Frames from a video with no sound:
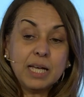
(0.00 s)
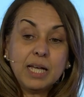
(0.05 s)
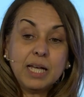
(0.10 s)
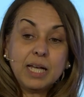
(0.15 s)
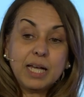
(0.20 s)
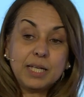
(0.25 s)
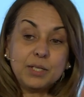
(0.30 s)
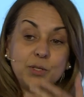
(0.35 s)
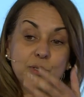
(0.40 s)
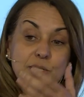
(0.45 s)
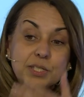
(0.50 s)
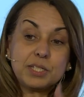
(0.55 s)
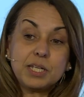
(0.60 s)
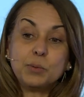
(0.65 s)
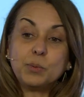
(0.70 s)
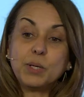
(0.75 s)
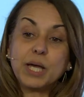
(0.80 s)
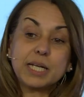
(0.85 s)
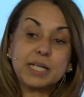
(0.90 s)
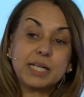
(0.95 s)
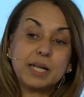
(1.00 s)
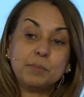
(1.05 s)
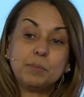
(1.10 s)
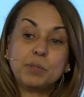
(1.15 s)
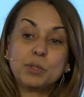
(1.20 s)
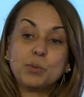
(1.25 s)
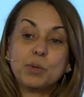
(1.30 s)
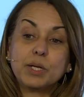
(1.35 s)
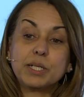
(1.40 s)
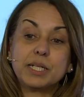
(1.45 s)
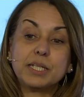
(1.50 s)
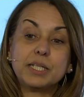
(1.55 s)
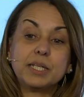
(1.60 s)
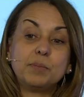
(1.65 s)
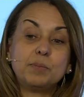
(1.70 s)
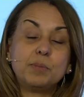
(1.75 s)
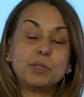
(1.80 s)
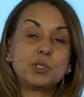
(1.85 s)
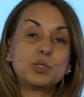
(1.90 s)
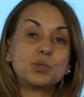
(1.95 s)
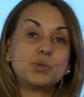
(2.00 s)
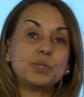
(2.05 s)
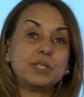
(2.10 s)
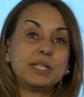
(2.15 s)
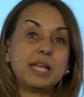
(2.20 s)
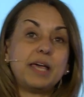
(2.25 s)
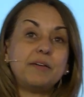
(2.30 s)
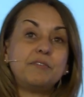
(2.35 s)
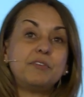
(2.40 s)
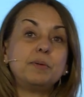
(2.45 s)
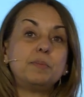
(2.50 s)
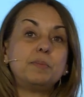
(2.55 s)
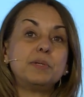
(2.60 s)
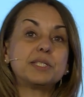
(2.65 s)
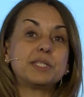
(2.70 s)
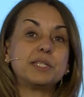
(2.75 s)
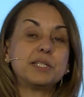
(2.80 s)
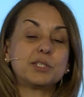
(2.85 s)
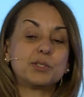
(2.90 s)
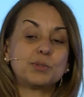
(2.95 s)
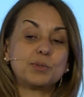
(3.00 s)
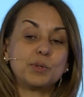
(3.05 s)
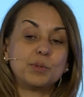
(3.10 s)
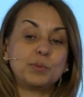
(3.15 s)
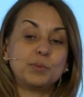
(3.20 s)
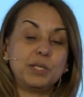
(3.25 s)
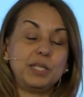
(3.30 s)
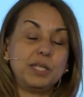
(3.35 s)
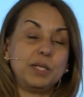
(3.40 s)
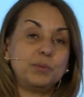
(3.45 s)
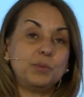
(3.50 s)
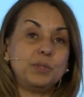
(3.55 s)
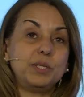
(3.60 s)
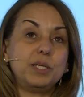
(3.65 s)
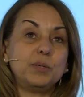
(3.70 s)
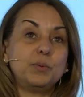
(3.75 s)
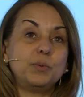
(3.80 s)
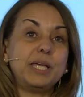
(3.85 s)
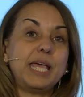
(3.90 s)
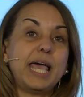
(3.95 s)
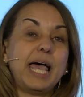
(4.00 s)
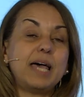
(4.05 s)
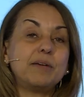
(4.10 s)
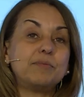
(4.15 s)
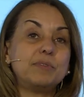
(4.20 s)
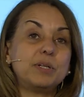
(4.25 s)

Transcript: And you see we are number 1 and number 2 in every business we have